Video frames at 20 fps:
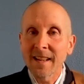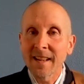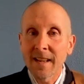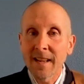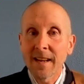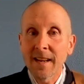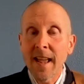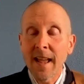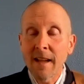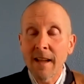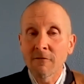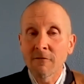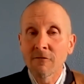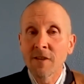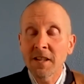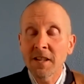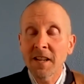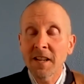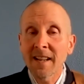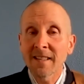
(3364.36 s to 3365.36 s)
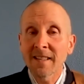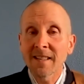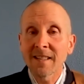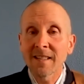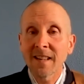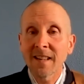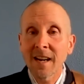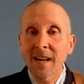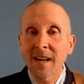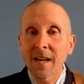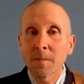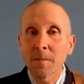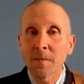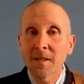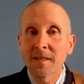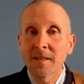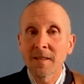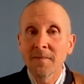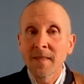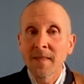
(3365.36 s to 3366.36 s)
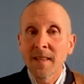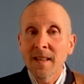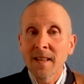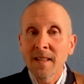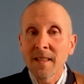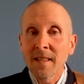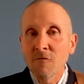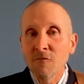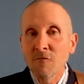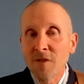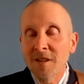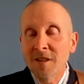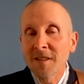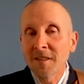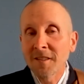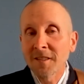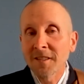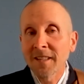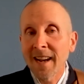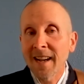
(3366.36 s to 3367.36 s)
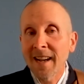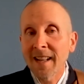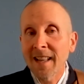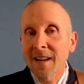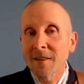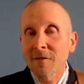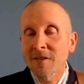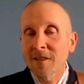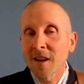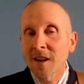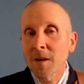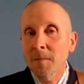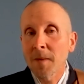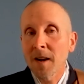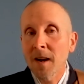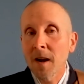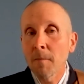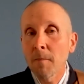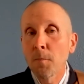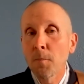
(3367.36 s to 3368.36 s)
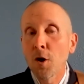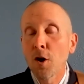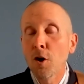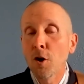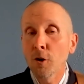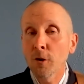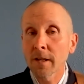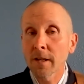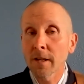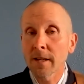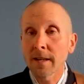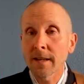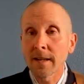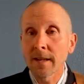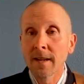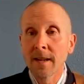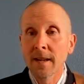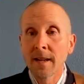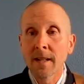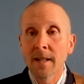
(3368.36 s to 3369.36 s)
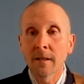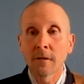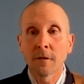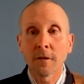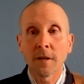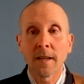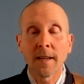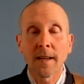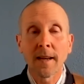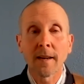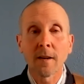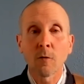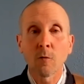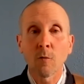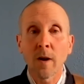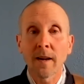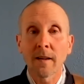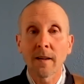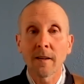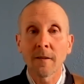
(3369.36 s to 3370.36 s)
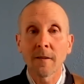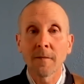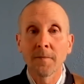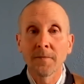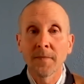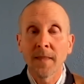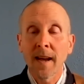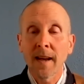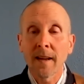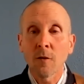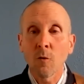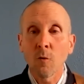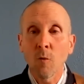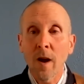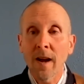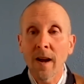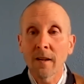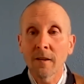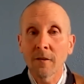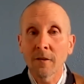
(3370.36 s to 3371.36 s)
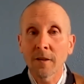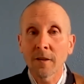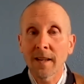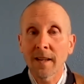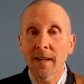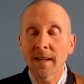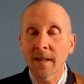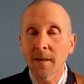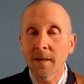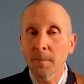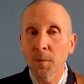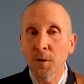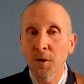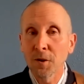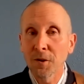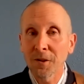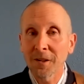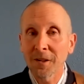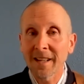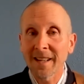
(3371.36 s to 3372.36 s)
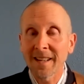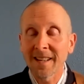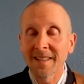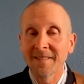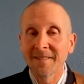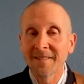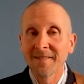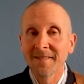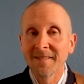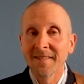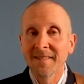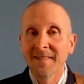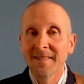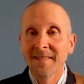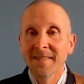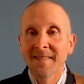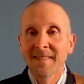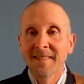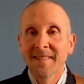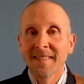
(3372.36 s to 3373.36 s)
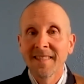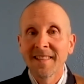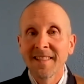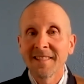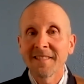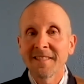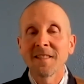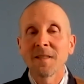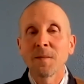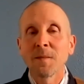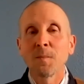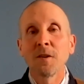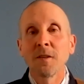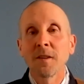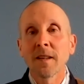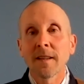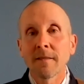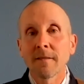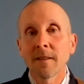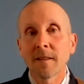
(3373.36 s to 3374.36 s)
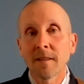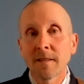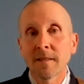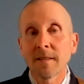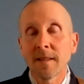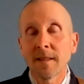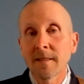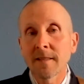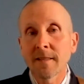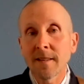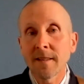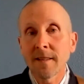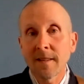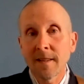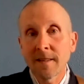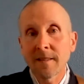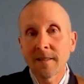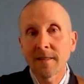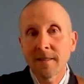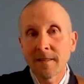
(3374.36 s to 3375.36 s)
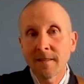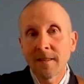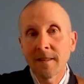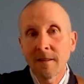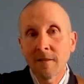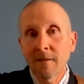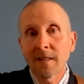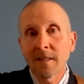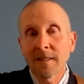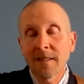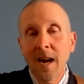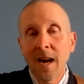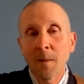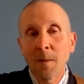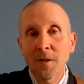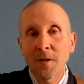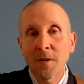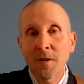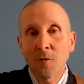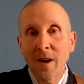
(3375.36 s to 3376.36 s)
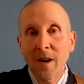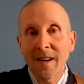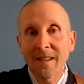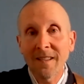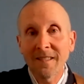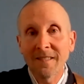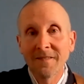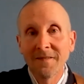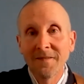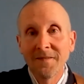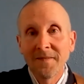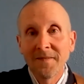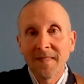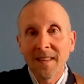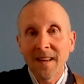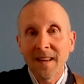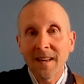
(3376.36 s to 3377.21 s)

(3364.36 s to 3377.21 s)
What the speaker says: that in really ancient times, the original dialect was talking about a pulley looking at a well and a well looking at a pulley. So here the pulley, we could say, is at the top of the well.